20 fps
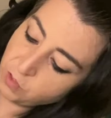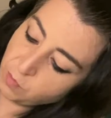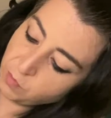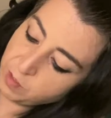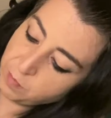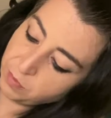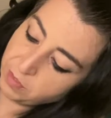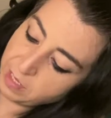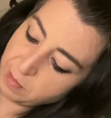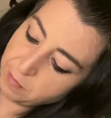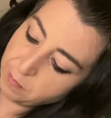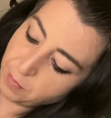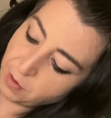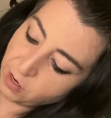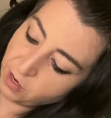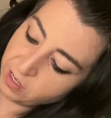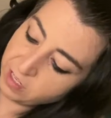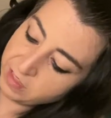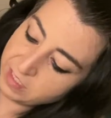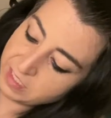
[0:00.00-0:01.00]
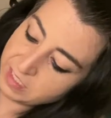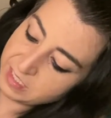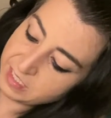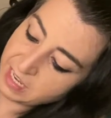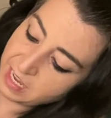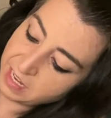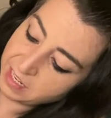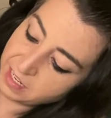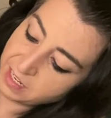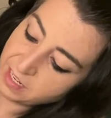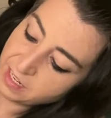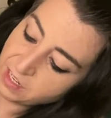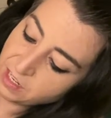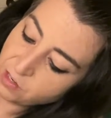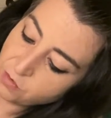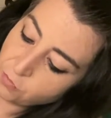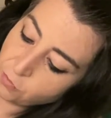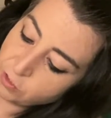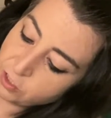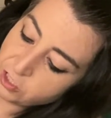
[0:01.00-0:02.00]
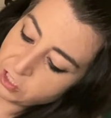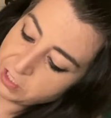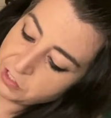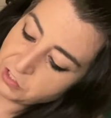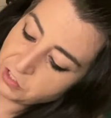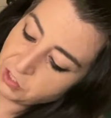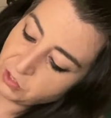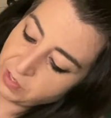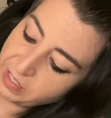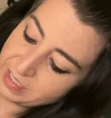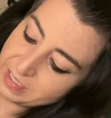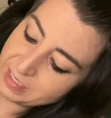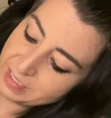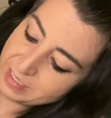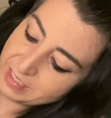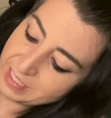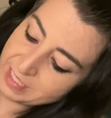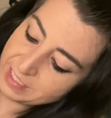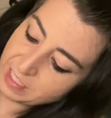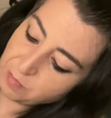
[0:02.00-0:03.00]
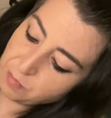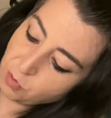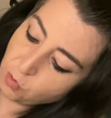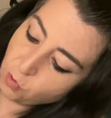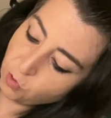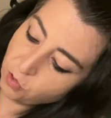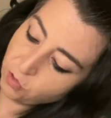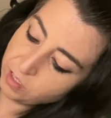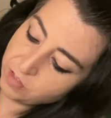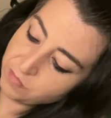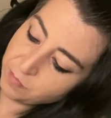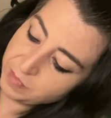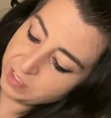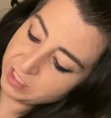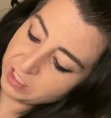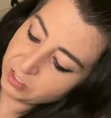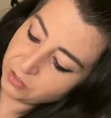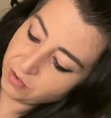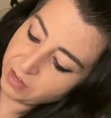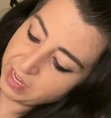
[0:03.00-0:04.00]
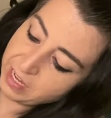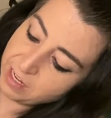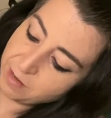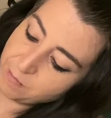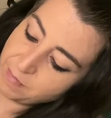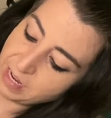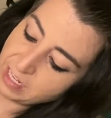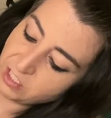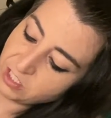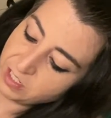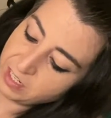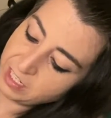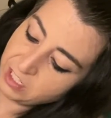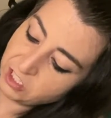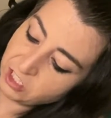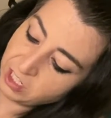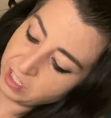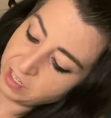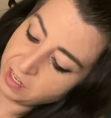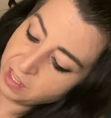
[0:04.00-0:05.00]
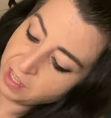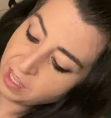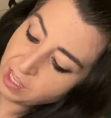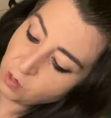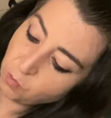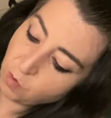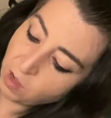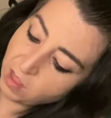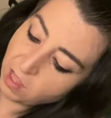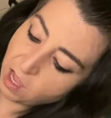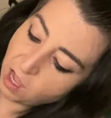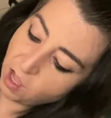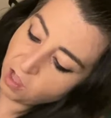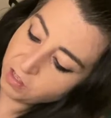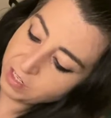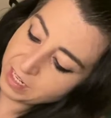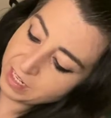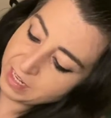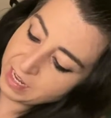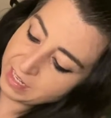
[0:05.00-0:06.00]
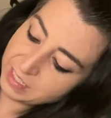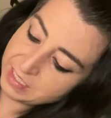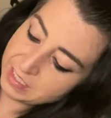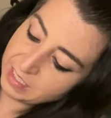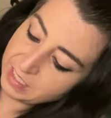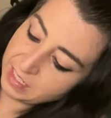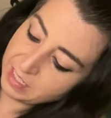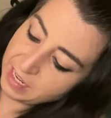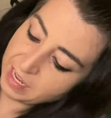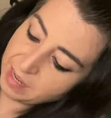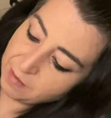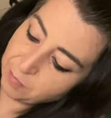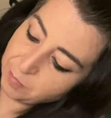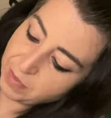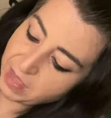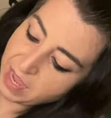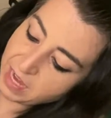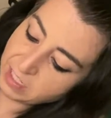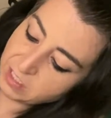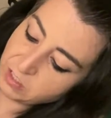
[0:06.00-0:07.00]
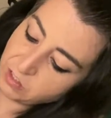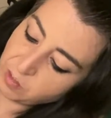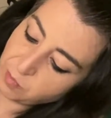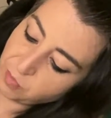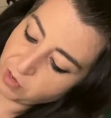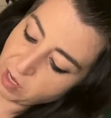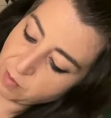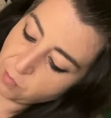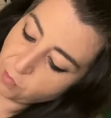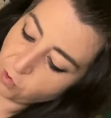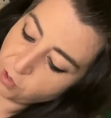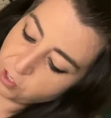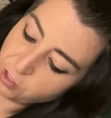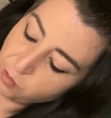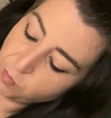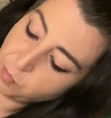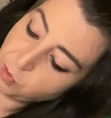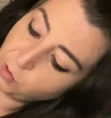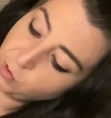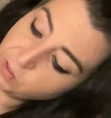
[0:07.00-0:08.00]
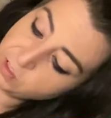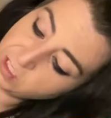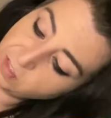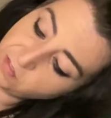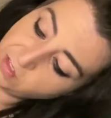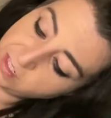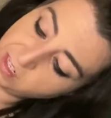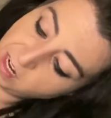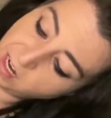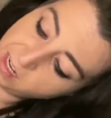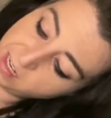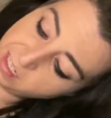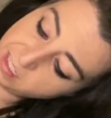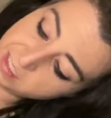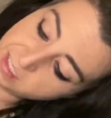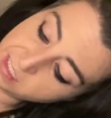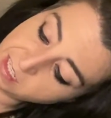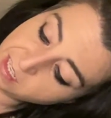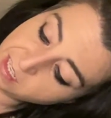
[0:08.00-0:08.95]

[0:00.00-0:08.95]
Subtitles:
would play a part in this deck, for she too exists as a portal of mystery and imagination, while all connecting back to the primordial pulse of the goddess.